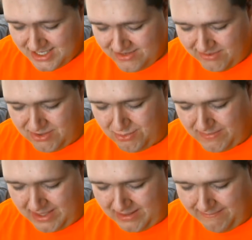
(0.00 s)
which will
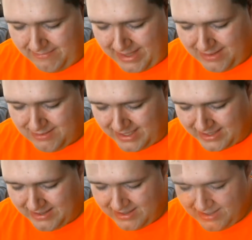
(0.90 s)
be amazing.
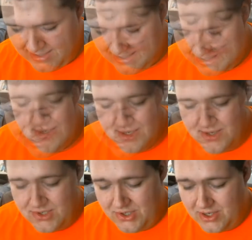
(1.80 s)

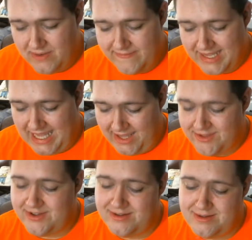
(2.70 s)

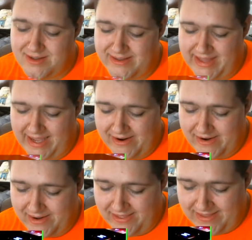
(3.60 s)
Notifications, they
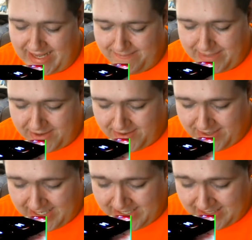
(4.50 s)
are a lot better
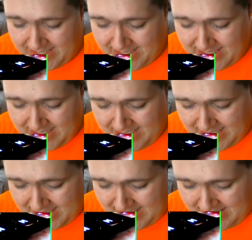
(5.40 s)
done
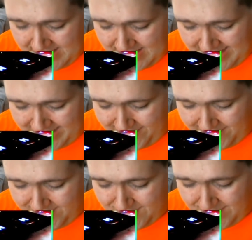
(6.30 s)
in
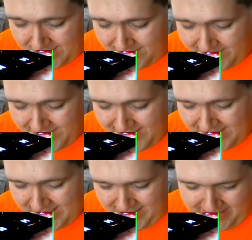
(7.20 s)
iOS 12.
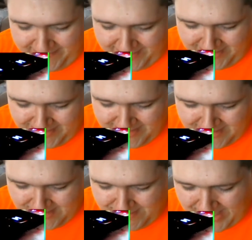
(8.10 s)
If you can
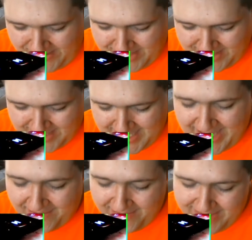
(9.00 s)

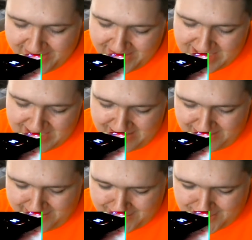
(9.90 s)
tell,
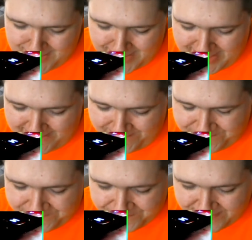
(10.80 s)
let's
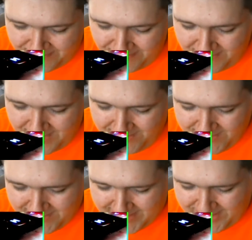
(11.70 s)

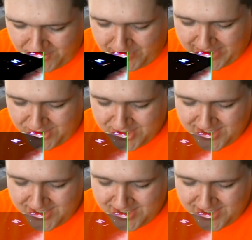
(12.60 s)
look at Twitch.